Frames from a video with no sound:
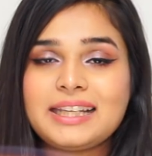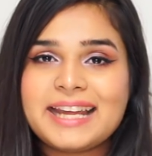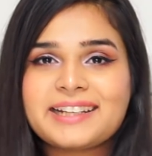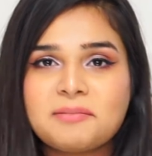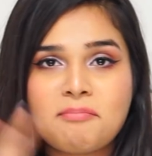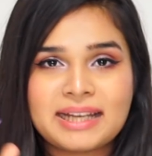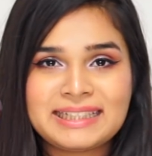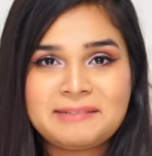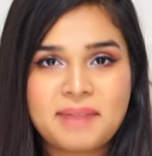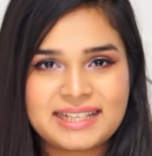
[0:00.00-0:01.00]
collect
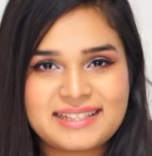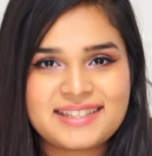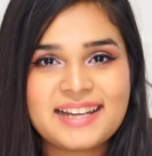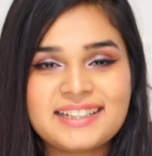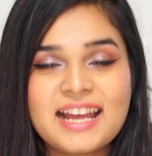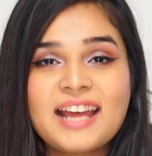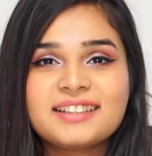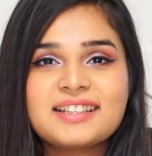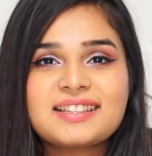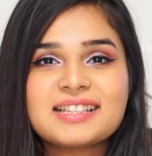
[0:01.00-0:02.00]
money mindset.
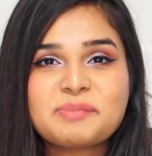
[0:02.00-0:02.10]
This